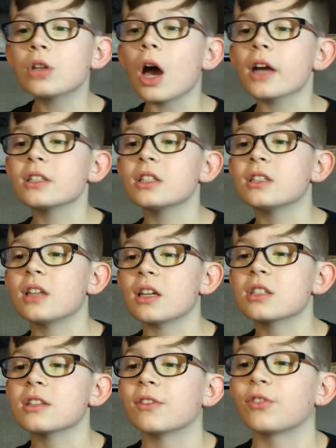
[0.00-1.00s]
Talk to
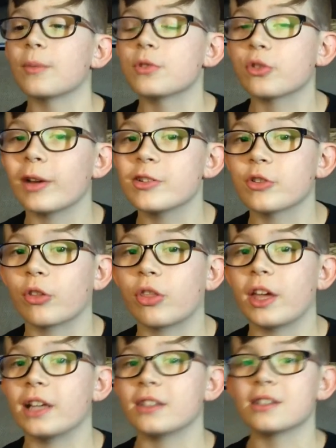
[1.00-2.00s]
Dustin from Stranger
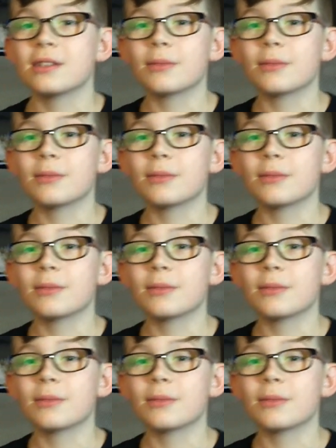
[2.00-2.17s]
Things.